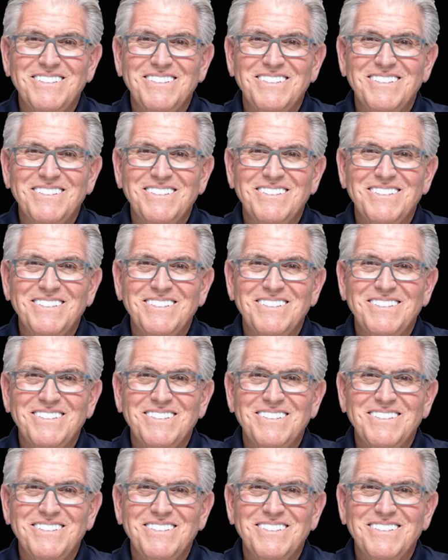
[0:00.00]

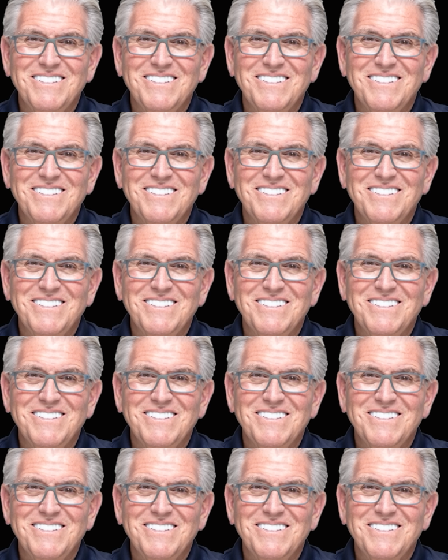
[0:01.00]

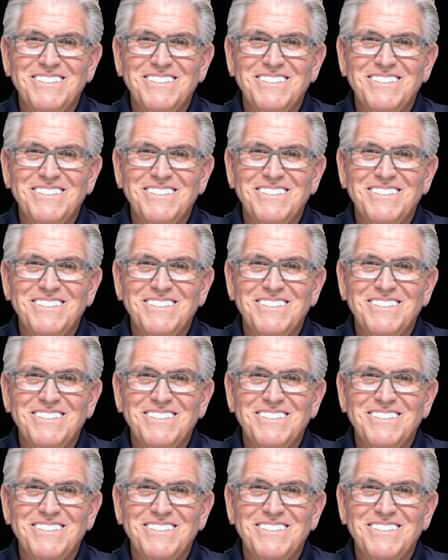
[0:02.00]

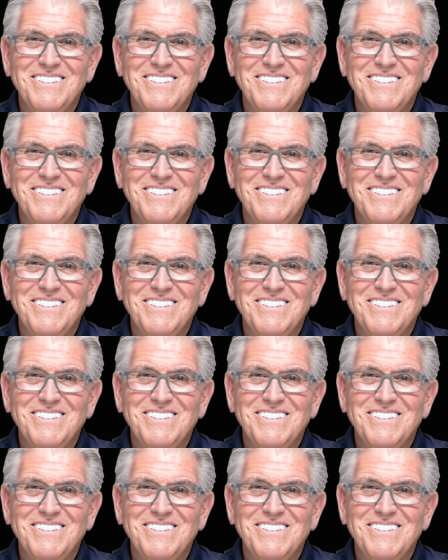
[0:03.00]

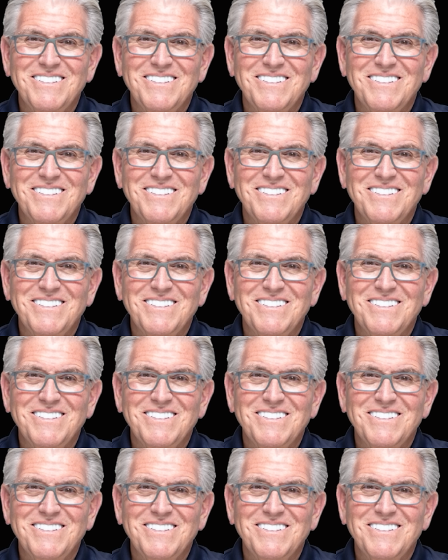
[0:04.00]

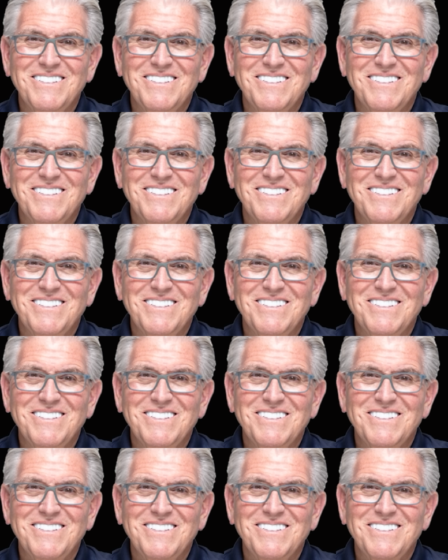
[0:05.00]

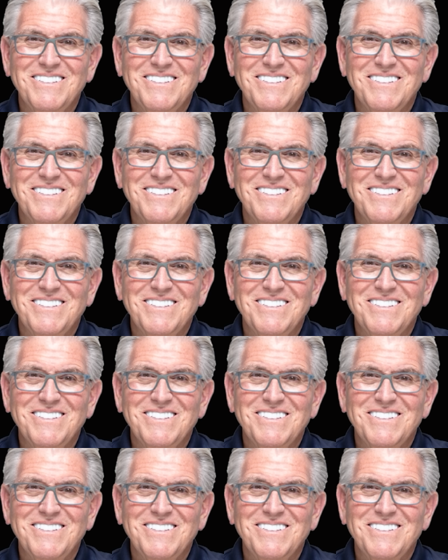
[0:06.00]

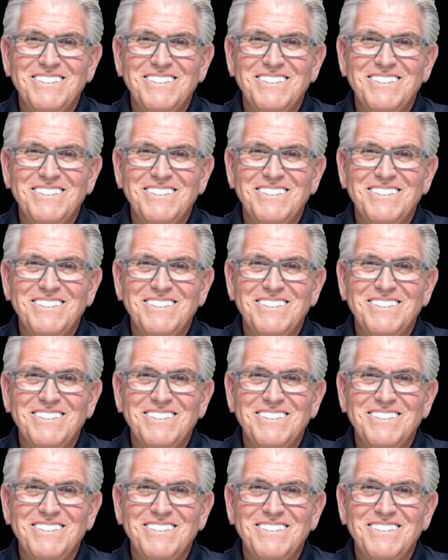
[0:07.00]
The face doesn't move, so there is nothing to read.